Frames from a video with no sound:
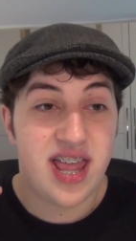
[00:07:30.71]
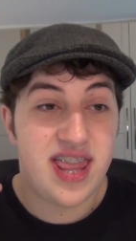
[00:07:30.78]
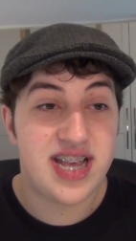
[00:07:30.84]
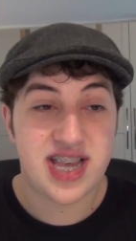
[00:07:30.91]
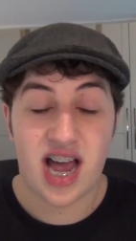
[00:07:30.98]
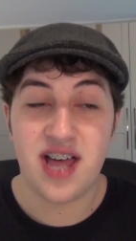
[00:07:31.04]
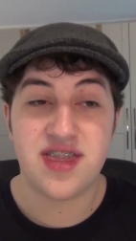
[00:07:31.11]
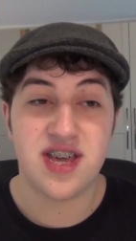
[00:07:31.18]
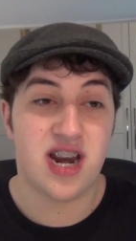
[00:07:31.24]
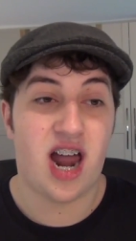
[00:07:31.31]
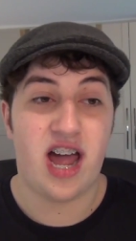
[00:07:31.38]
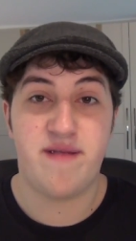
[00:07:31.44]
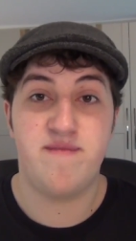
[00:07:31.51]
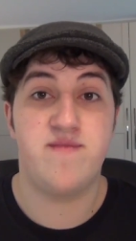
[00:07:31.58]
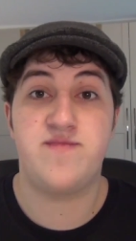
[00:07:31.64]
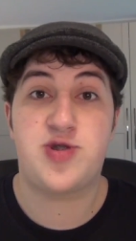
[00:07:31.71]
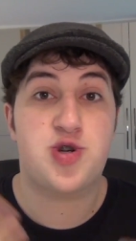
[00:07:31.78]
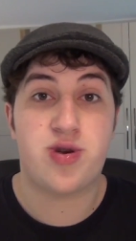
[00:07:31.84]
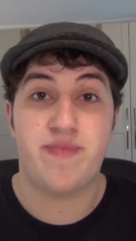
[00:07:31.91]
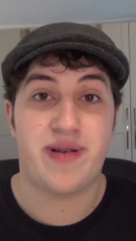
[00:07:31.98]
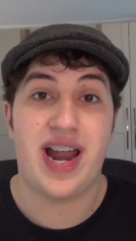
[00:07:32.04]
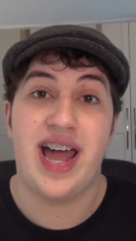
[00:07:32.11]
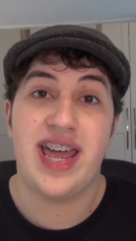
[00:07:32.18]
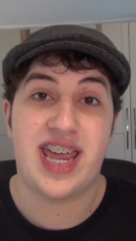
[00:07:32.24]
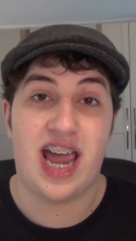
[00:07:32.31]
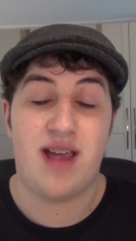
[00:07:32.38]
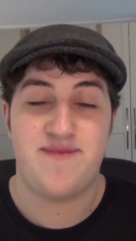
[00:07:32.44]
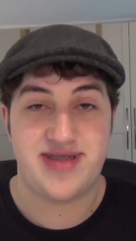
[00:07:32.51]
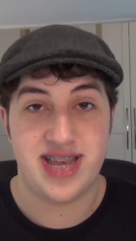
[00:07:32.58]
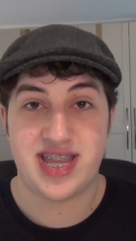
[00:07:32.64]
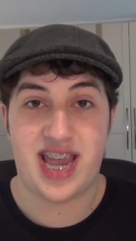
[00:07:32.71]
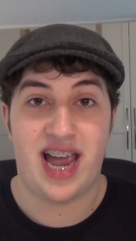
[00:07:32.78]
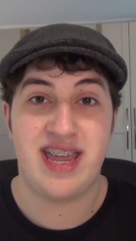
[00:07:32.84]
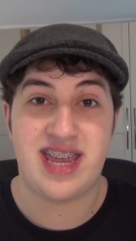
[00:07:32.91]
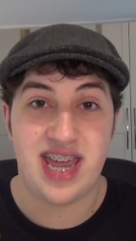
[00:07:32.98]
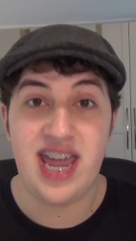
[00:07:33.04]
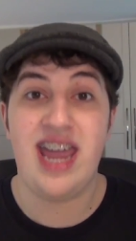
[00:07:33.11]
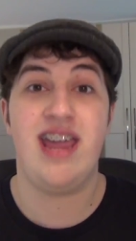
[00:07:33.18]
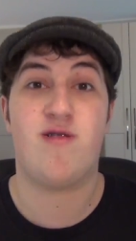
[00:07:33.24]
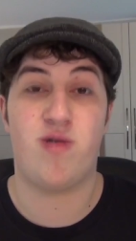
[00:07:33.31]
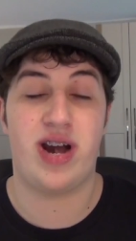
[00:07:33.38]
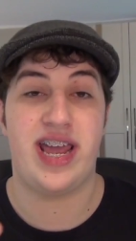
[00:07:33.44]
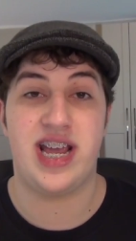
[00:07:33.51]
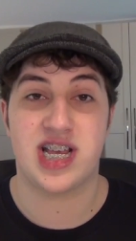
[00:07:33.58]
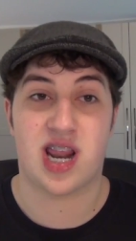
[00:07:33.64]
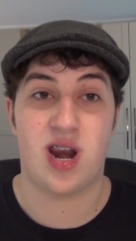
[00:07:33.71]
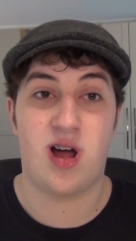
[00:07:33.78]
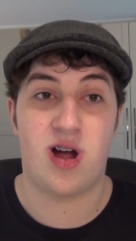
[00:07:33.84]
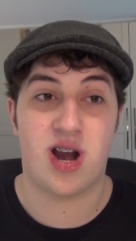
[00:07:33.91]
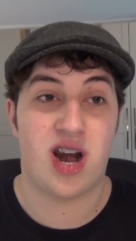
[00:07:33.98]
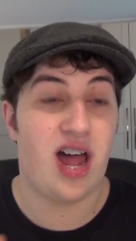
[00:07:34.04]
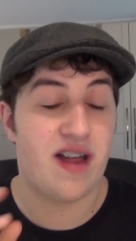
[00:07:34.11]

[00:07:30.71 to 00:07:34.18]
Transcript: There's other, like, triple A games that take equally as long.